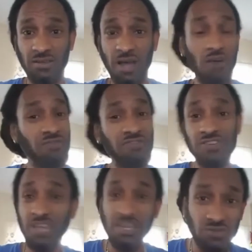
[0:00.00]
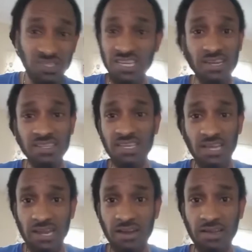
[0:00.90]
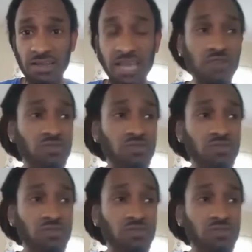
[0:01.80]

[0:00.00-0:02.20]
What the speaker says: How the fuck can you see anything clearly?